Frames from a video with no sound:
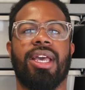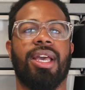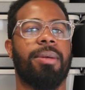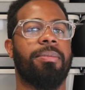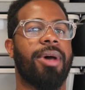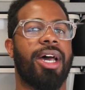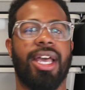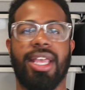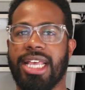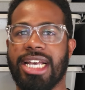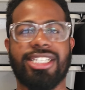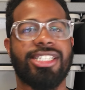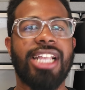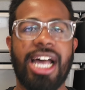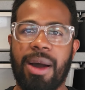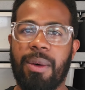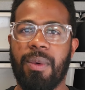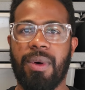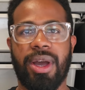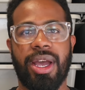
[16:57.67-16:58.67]
But that's
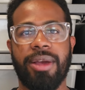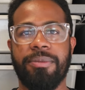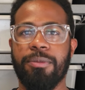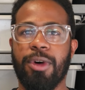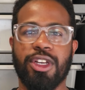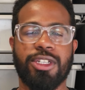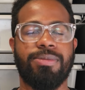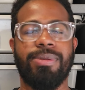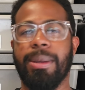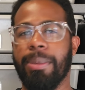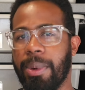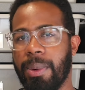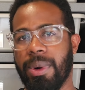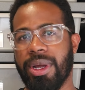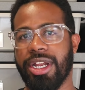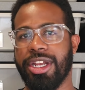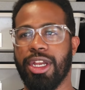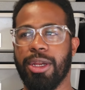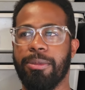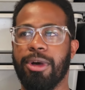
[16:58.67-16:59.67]
not what most people
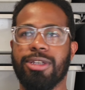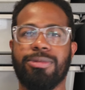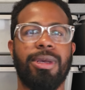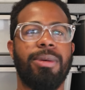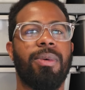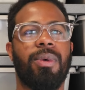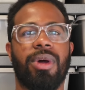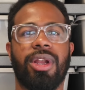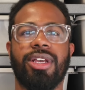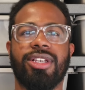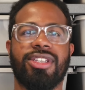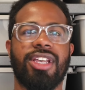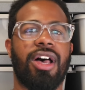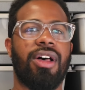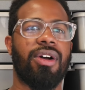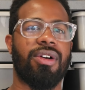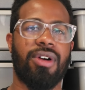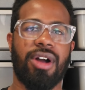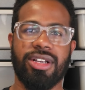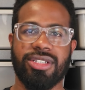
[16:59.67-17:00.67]
want to do. Most people want to sell
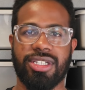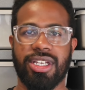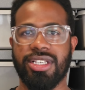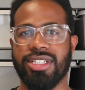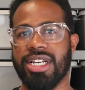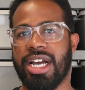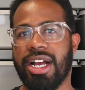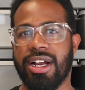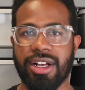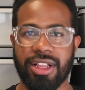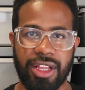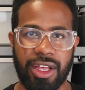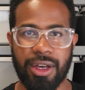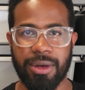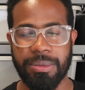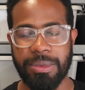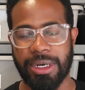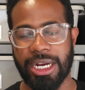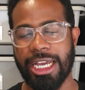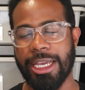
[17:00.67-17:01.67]
across the entire
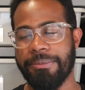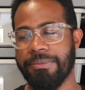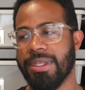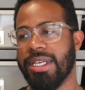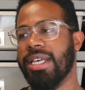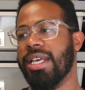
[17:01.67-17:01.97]
globe, right?